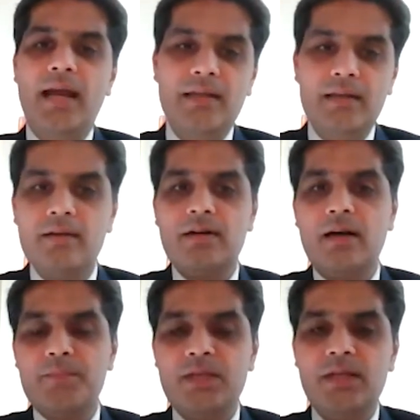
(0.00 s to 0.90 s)
And here
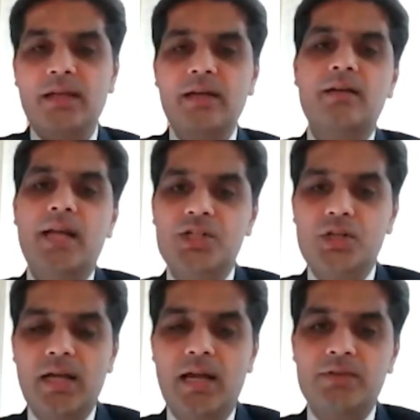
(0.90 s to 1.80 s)
comes an
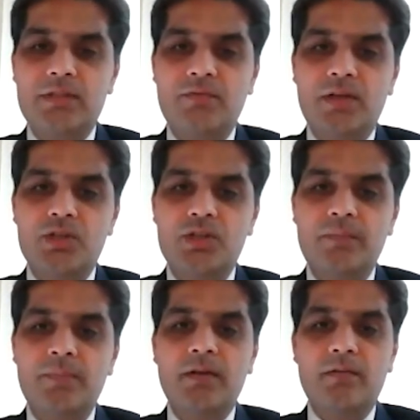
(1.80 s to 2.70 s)
international
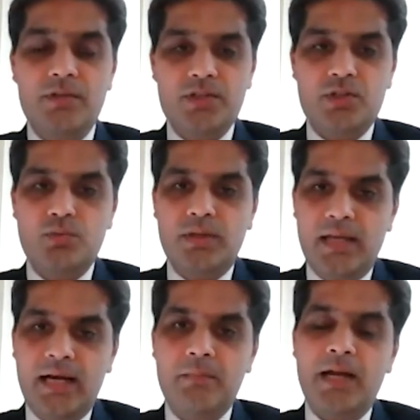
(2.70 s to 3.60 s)
diversification, which is to
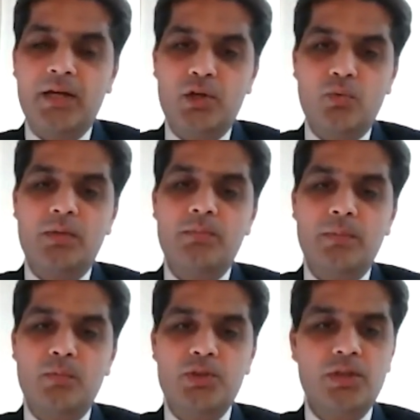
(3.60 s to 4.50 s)
that magnitude and
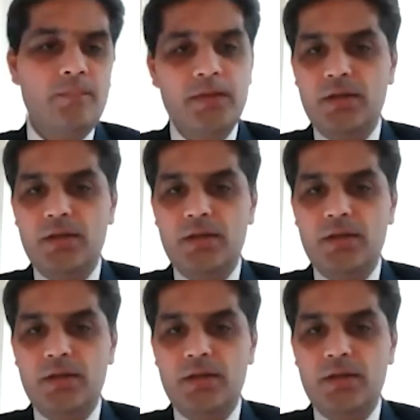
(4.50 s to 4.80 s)
proportion.